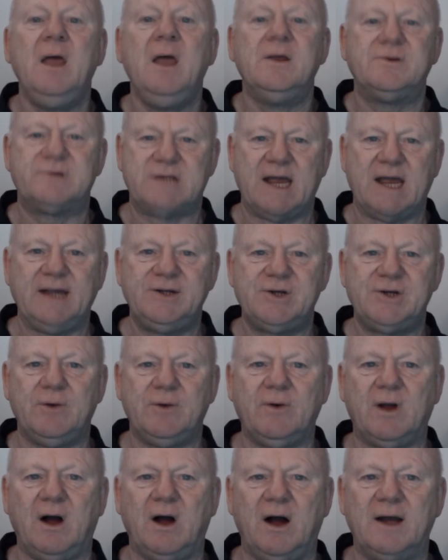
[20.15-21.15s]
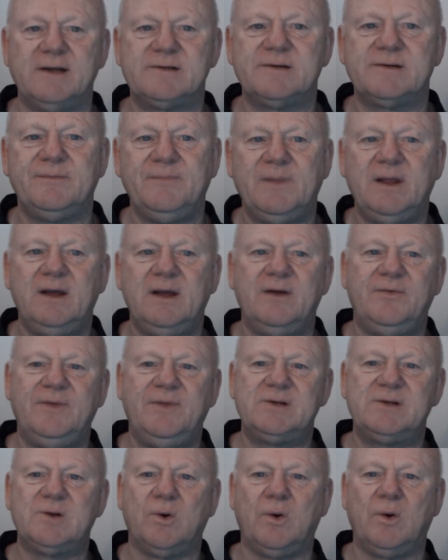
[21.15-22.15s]
Stay tuned guys,
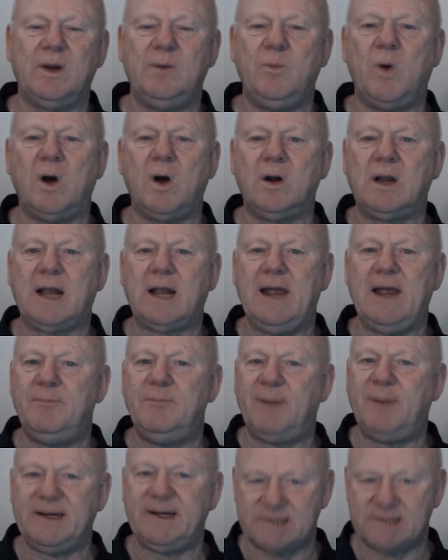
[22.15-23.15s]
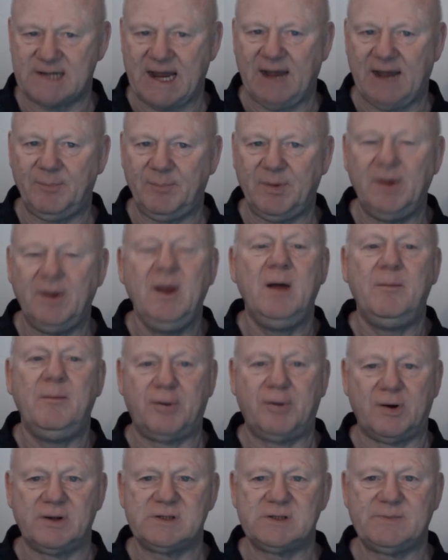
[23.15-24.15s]
this all-in-one cloud-based app
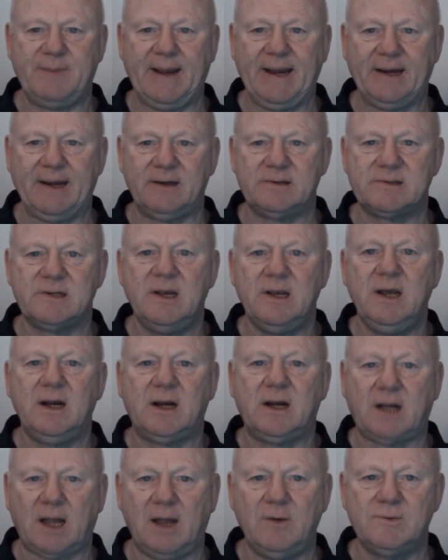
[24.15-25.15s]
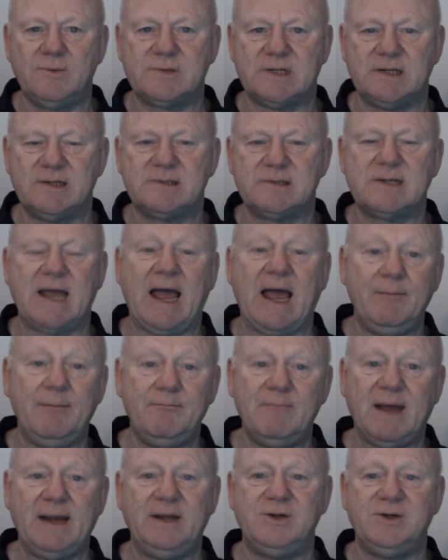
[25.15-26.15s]
prospects, closes
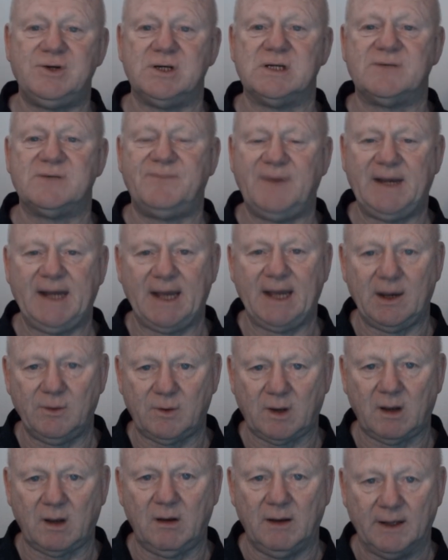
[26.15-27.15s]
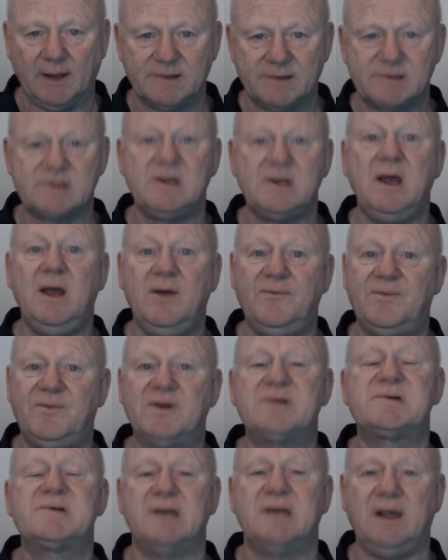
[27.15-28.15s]
and manages video clients
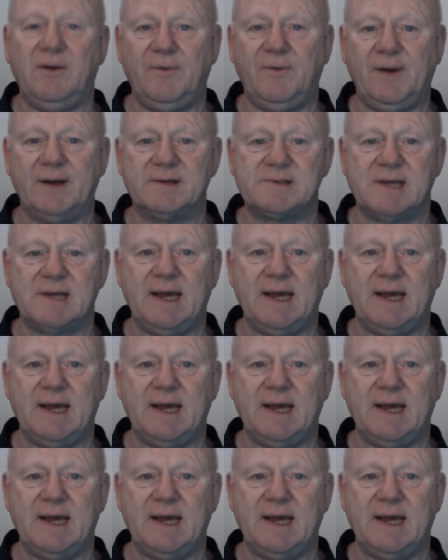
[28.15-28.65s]
for serious